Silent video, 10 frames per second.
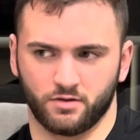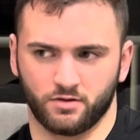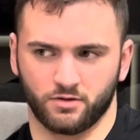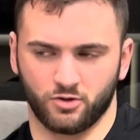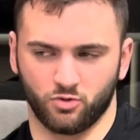
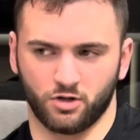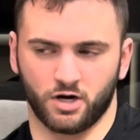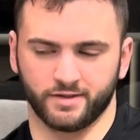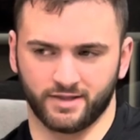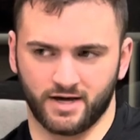you will
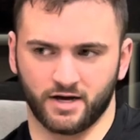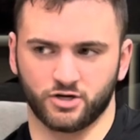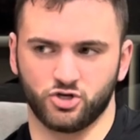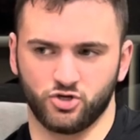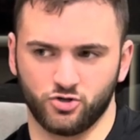unlock
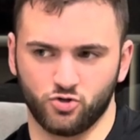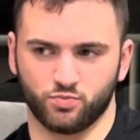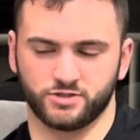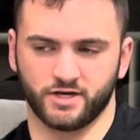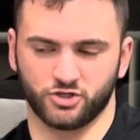new
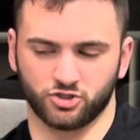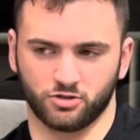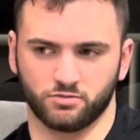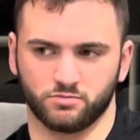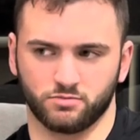
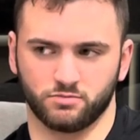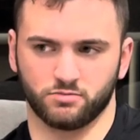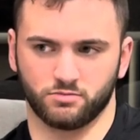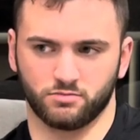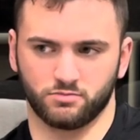potential,
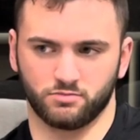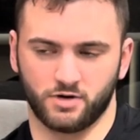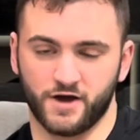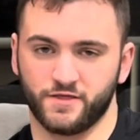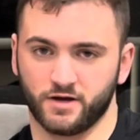
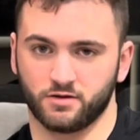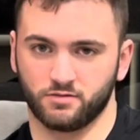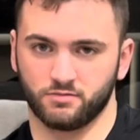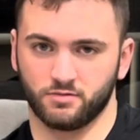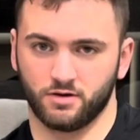I think.
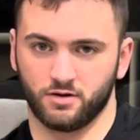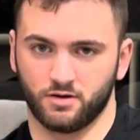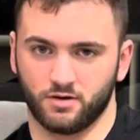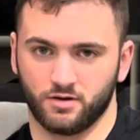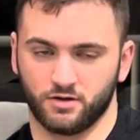
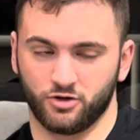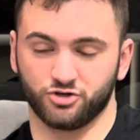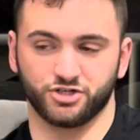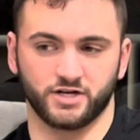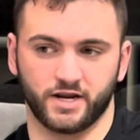Your
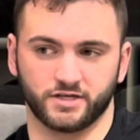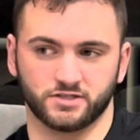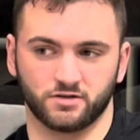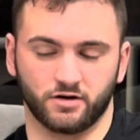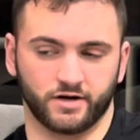
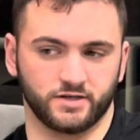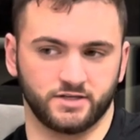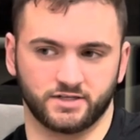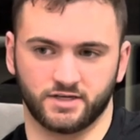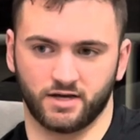genetics are going to
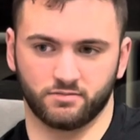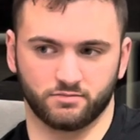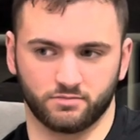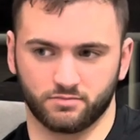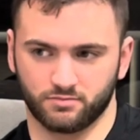dictate
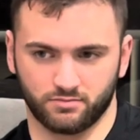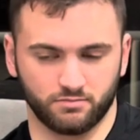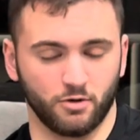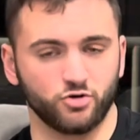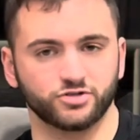
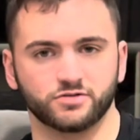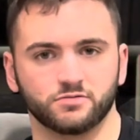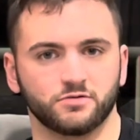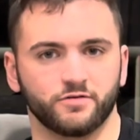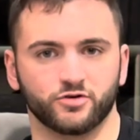most
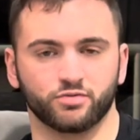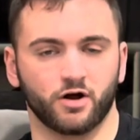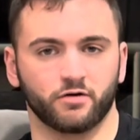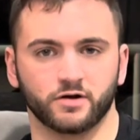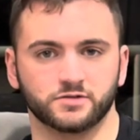of your
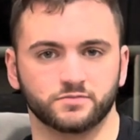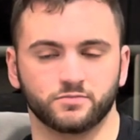progress.